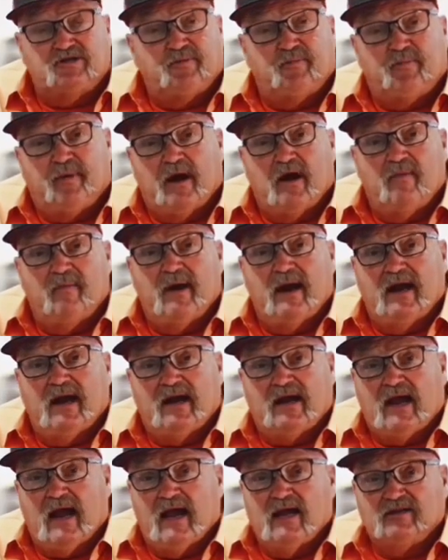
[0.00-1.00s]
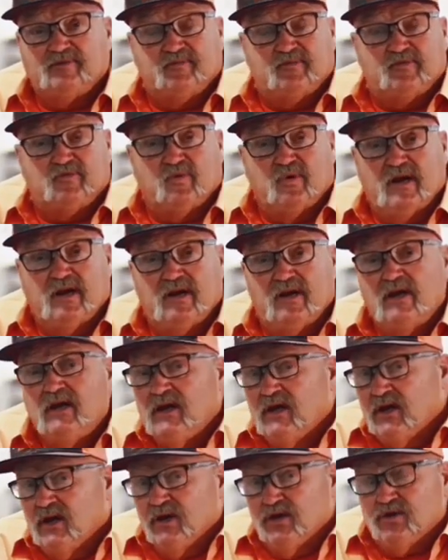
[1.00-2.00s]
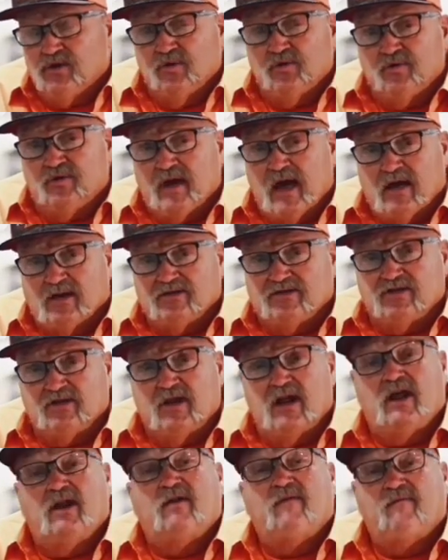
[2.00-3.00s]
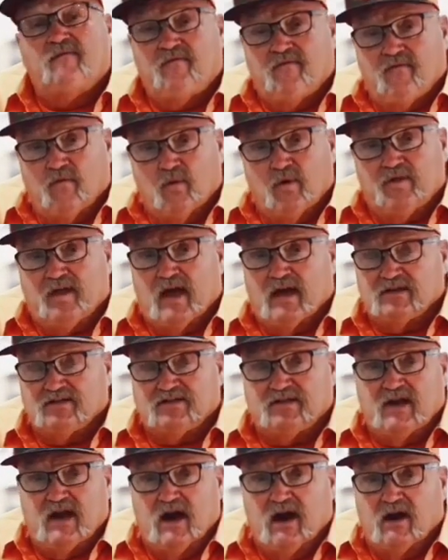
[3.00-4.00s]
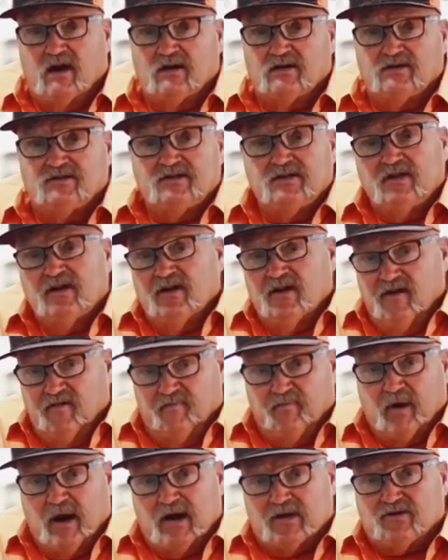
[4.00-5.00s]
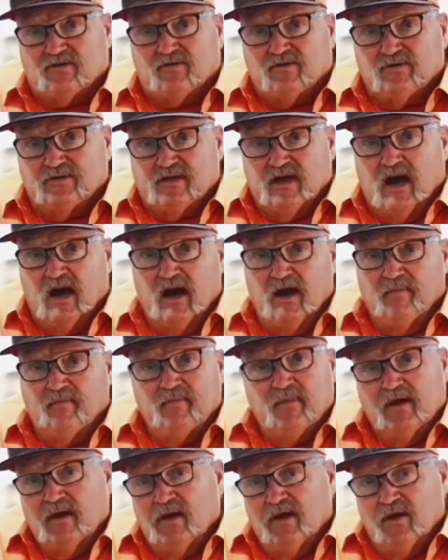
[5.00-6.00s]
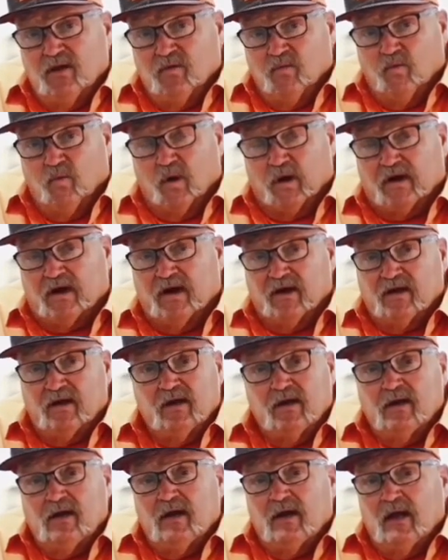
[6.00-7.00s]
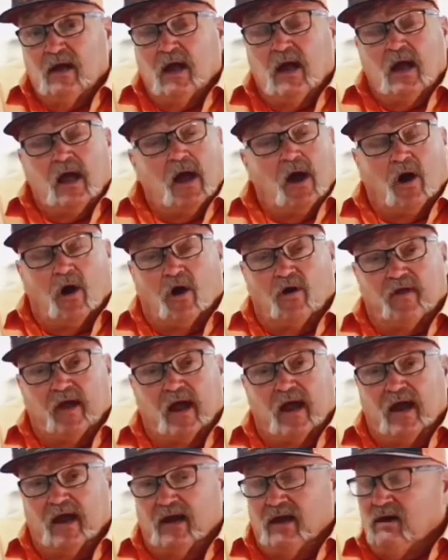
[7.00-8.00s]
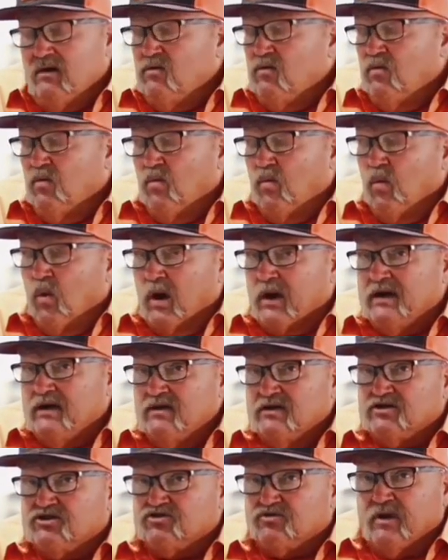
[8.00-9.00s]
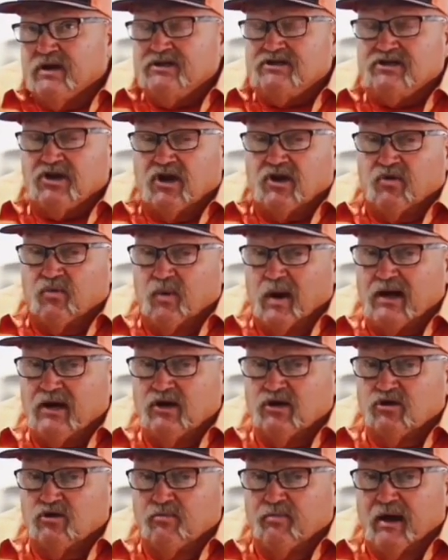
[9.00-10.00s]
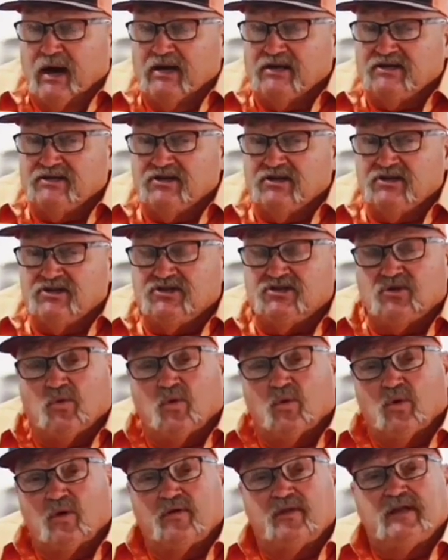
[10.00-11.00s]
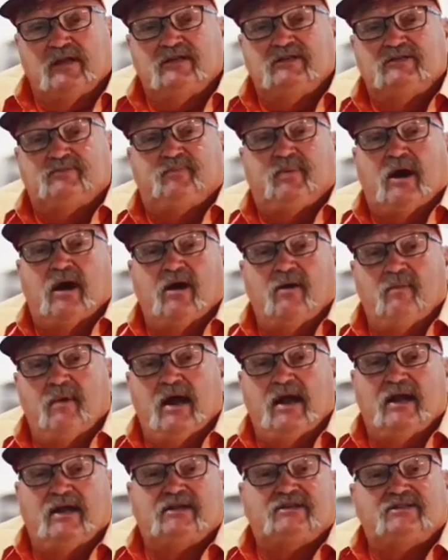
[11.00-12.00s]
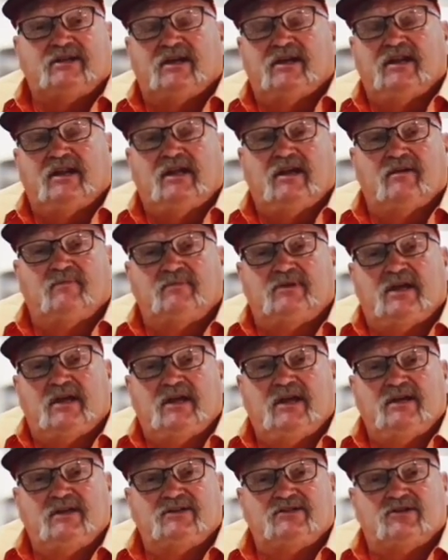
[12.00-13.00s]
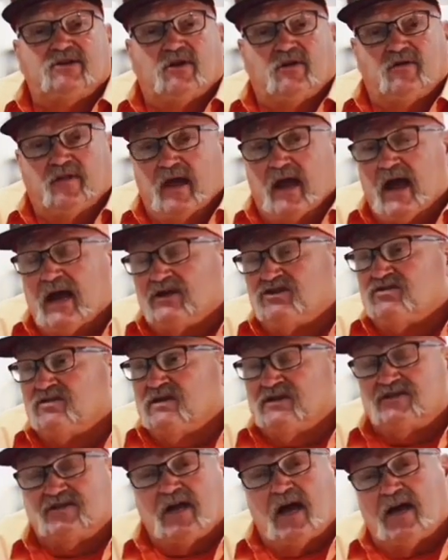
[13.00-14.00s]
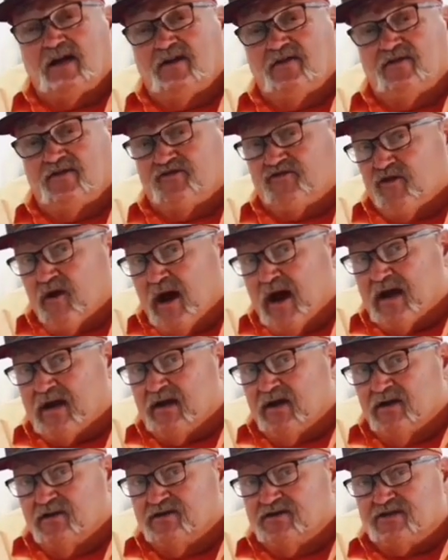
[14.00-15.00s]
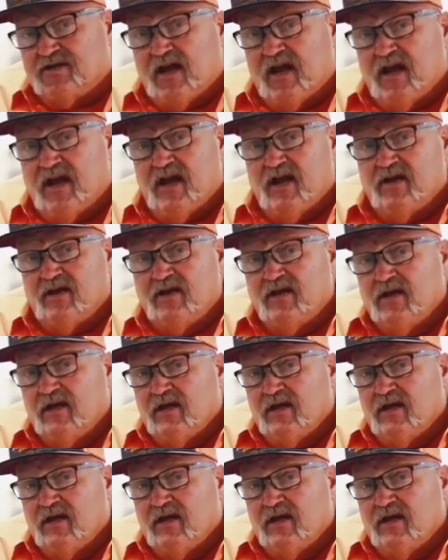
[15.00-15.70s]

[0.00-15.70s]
your paramedic has between 2,000 and 4,000 hours of practical time working. Are they working the streets on a regular basis, or are these paramedics and EMTs, are they actually assigned to the track and understand